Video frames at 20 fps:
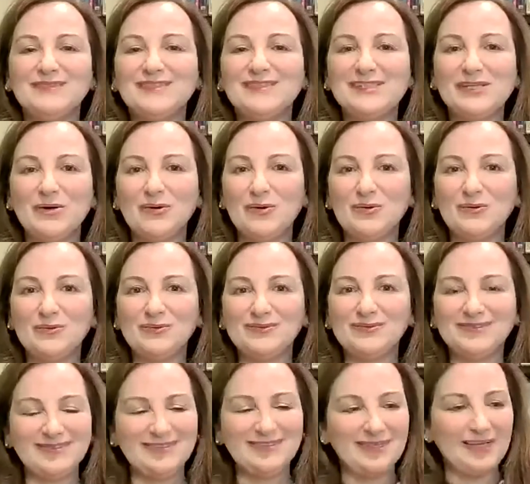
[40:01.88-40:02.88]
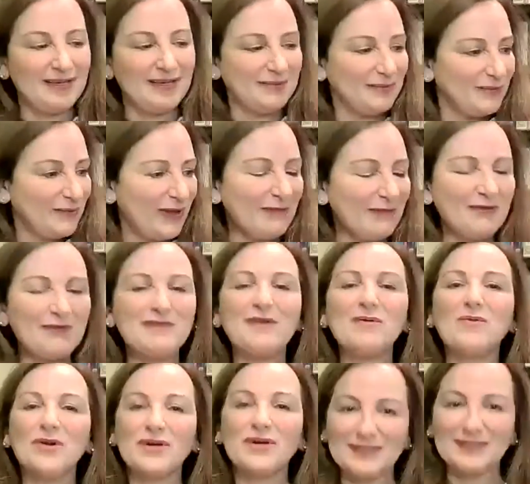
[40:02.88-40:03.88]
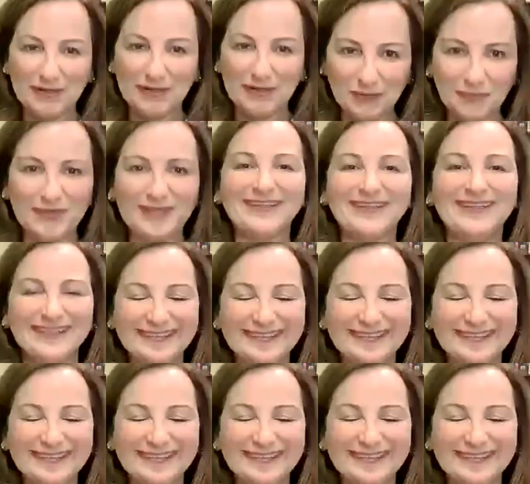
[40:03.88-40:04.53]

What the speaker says: so everything worked out well.